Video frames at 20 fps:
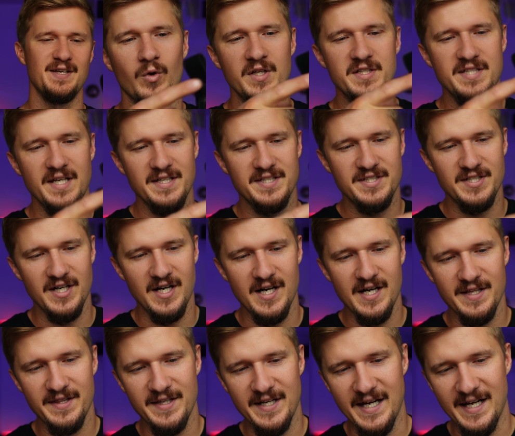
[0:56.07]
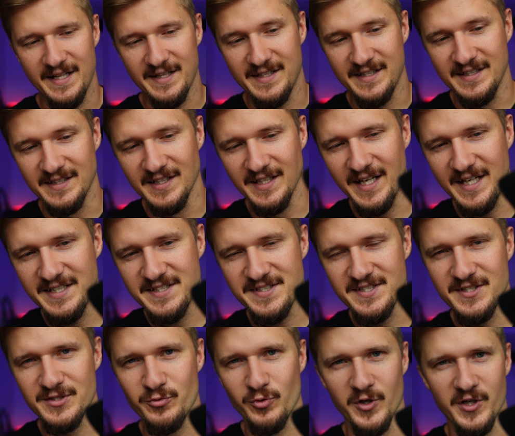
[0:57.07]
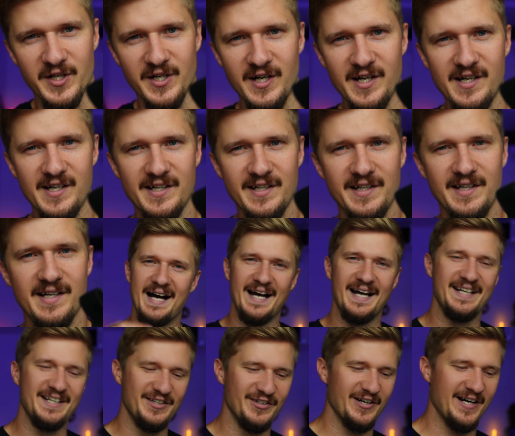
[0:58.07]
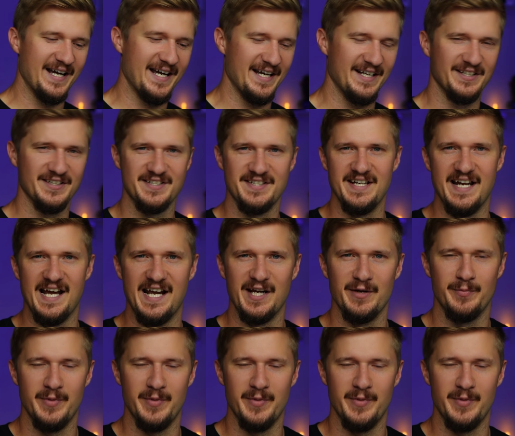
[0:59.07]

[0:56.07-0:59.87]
Once I saw that the laces were gone, I knew I had to snag a